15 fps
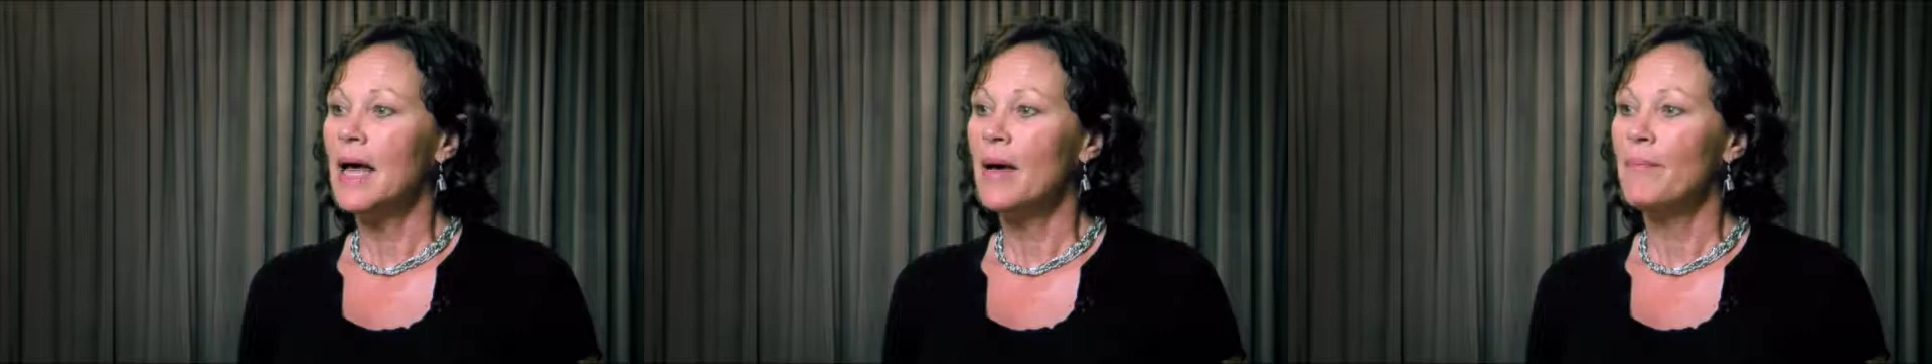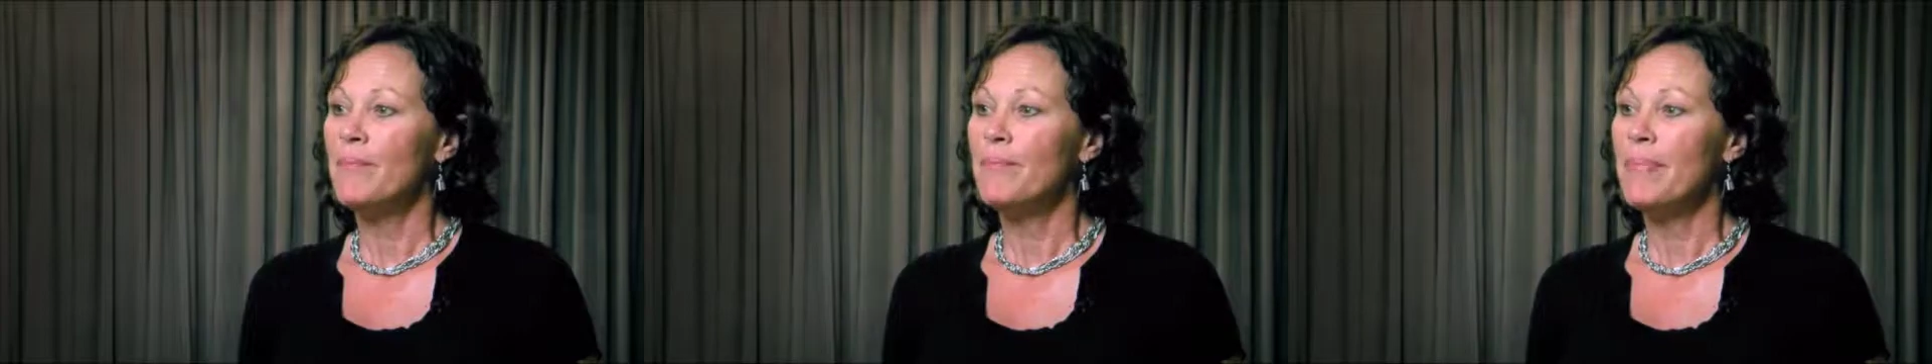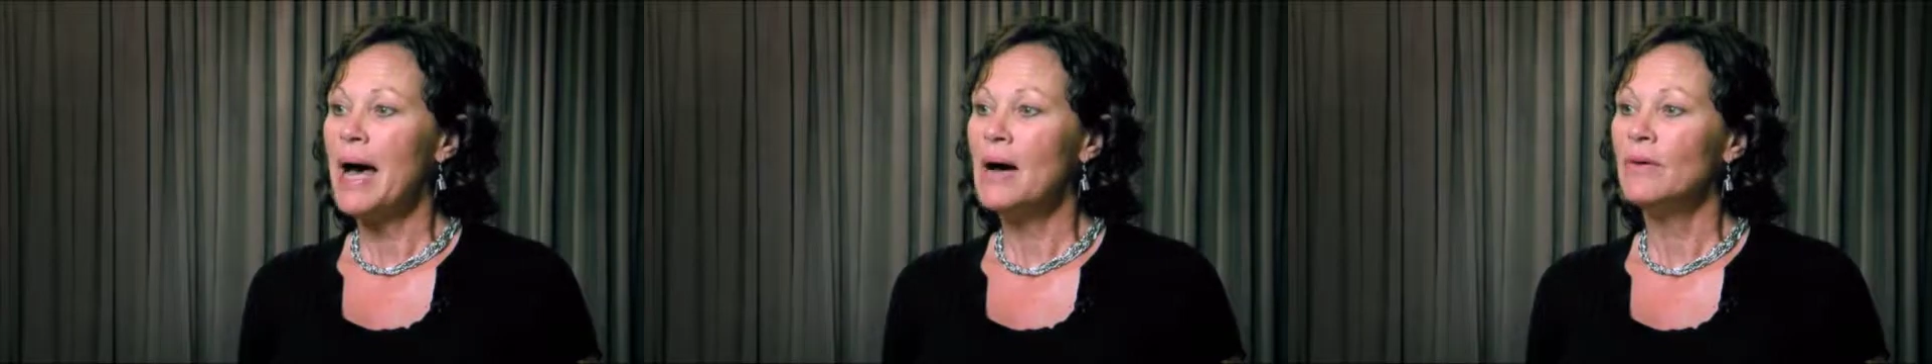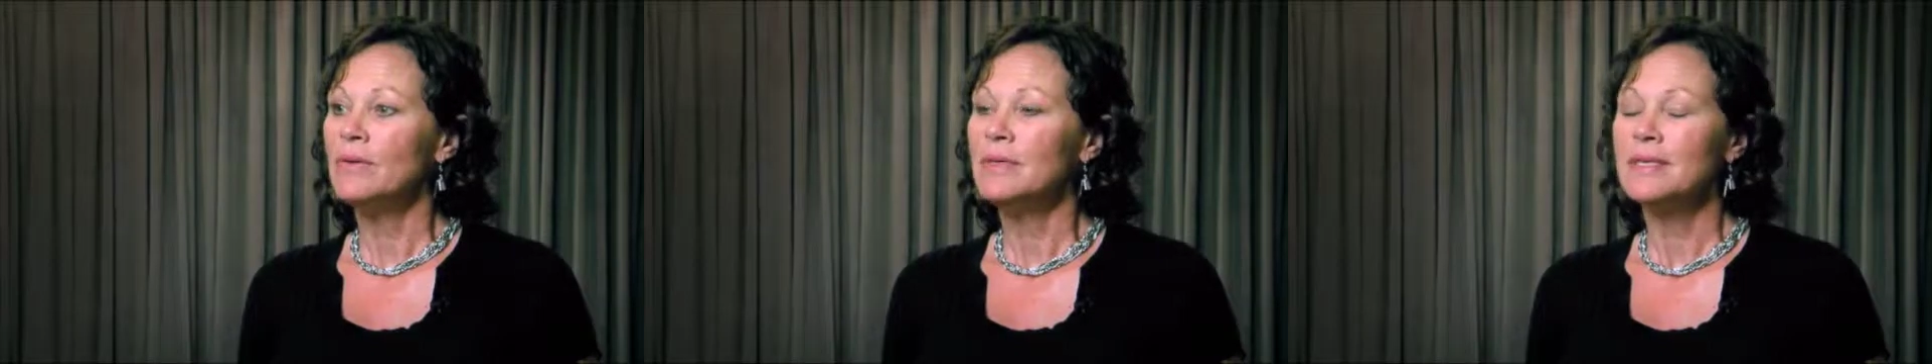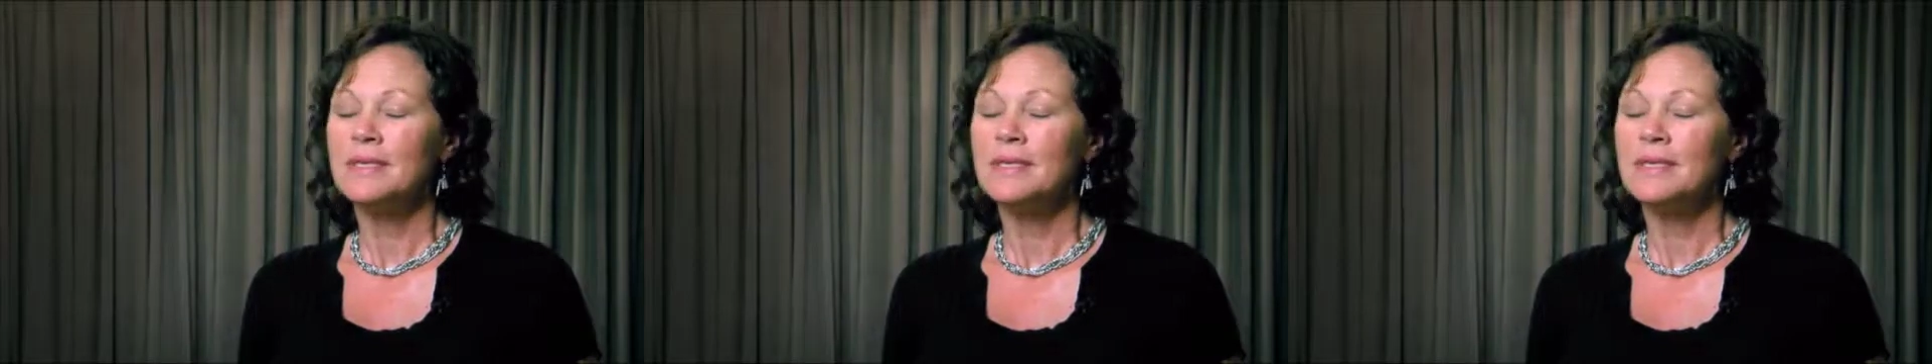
about